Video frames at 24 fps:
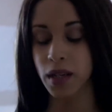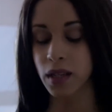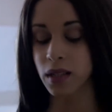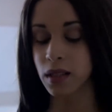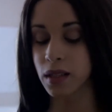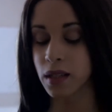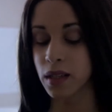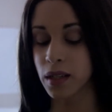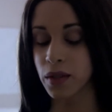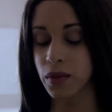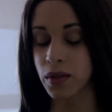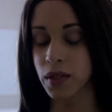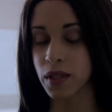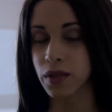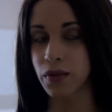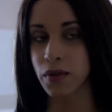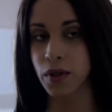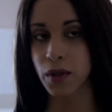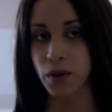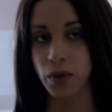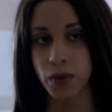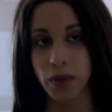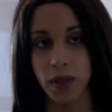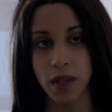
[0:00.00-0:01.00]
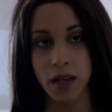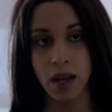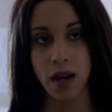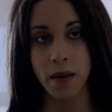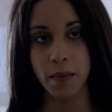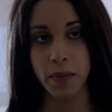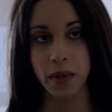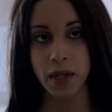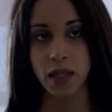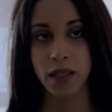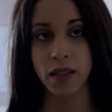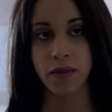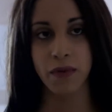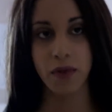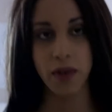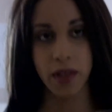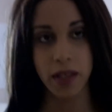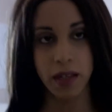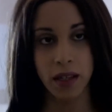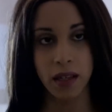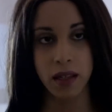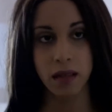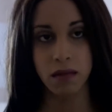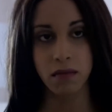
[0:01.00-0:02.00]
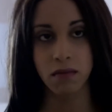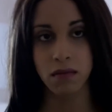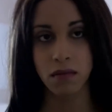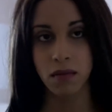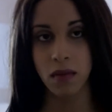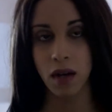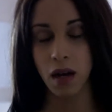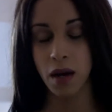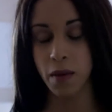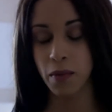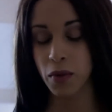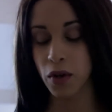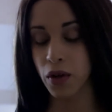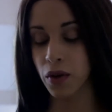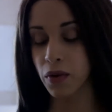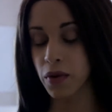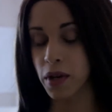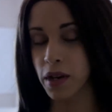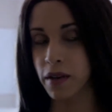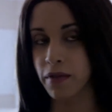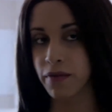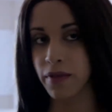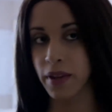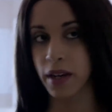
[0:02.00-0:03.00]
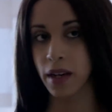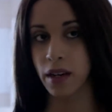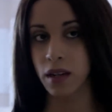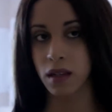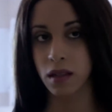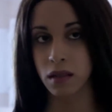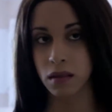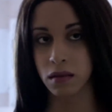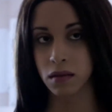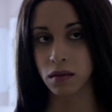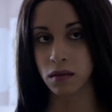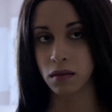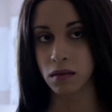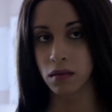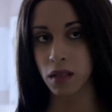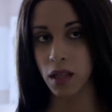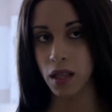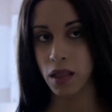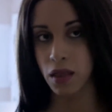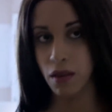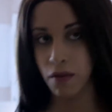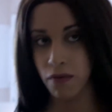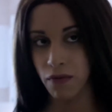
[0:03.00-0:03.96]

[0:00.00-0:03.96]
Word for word: continuing to recruit the companies for the um, career fair in the